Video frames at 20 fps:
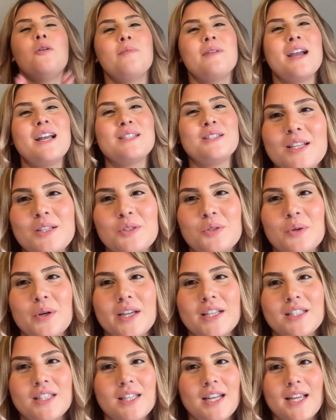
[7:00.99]
you guys
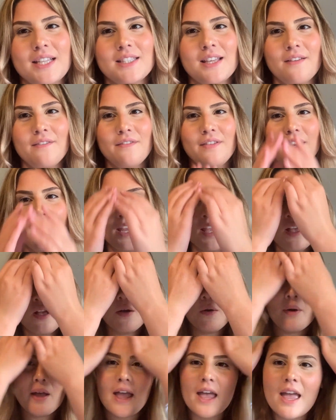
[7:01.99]
enjoyed today's
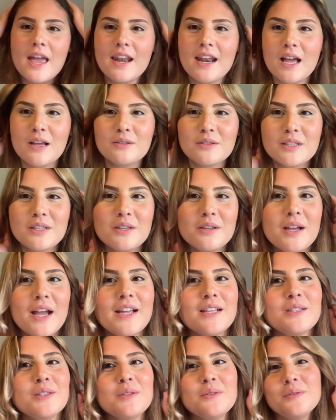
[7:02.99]
video, and I'll see you
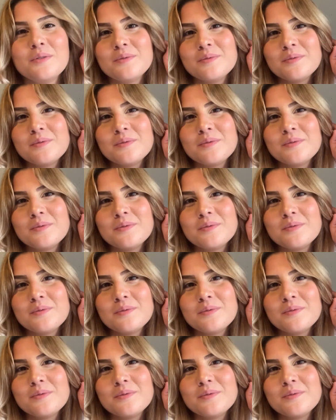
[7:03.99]
guys soon.